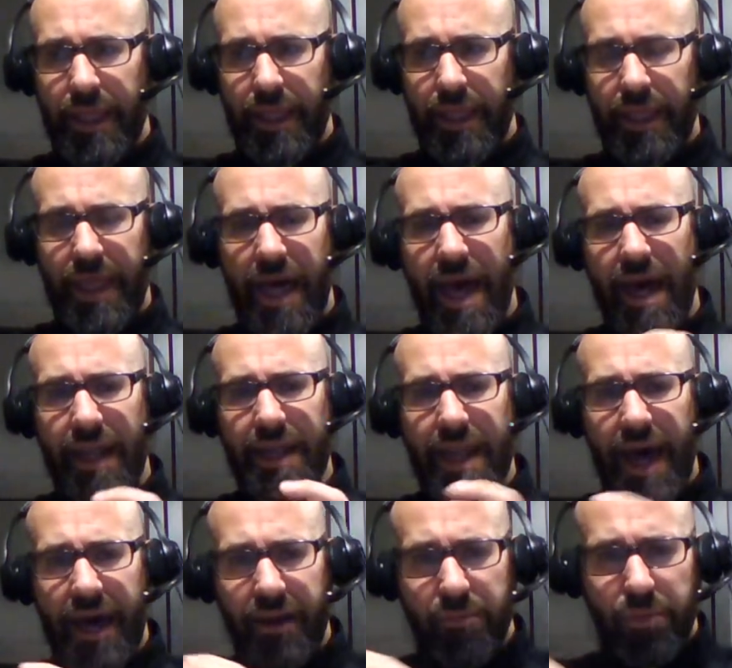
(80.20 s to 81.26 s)
that
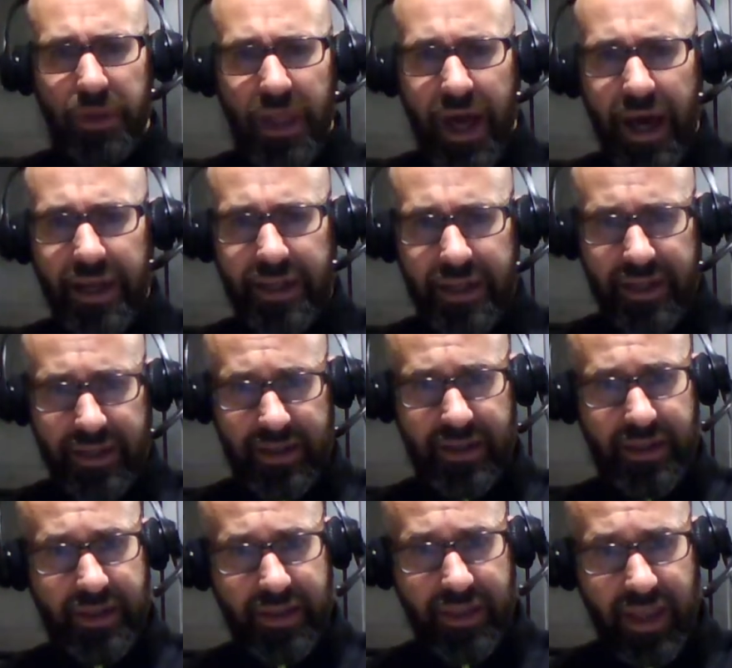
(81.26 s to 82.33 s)
not apply to
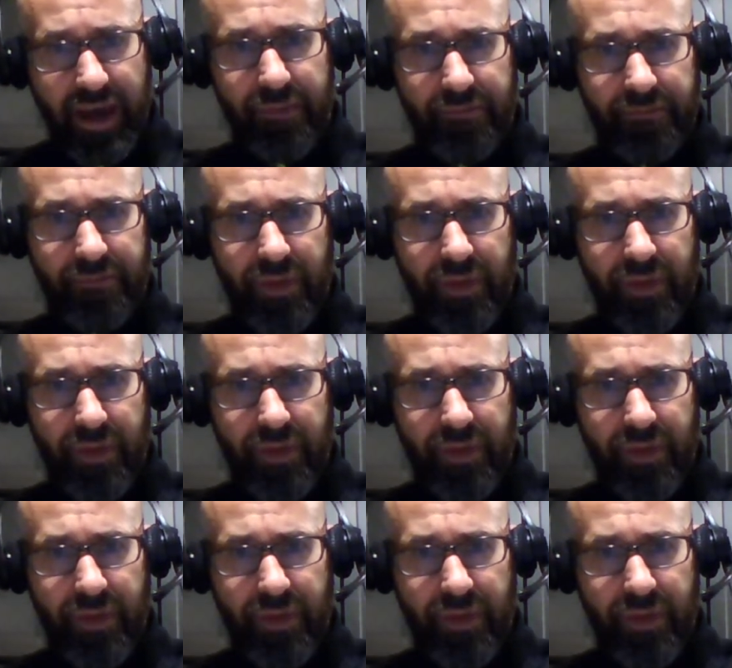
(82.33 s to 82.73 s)
them?